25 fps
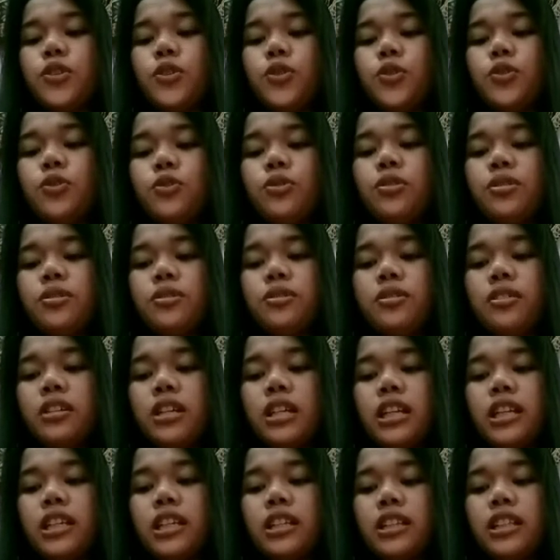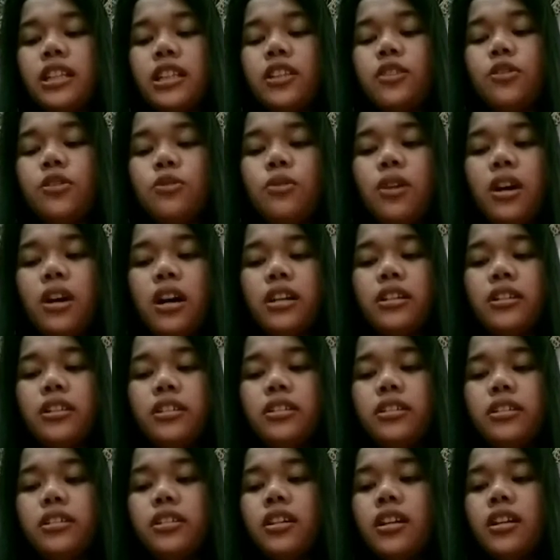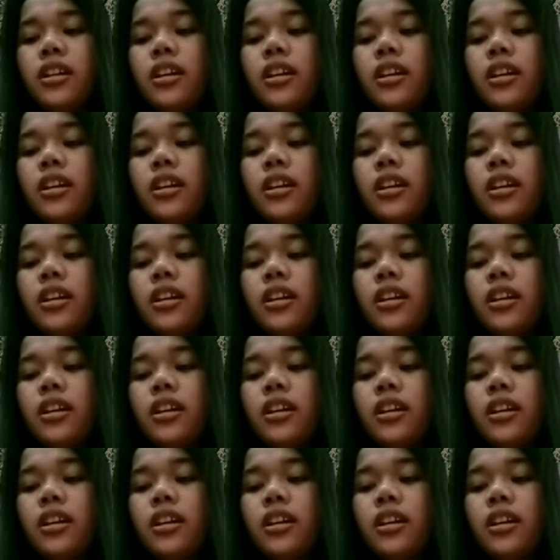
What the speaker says: use related to other